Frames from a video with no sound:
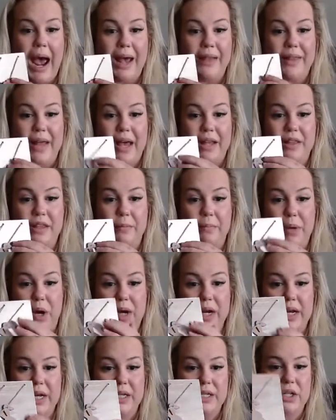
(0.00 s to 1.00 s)
And then the
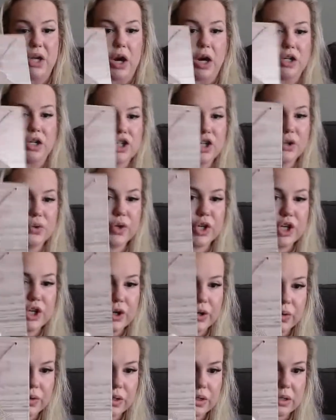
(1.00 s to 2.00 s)
bunnies are too
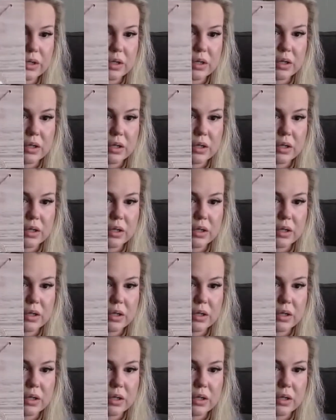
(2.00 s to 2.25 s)
cute.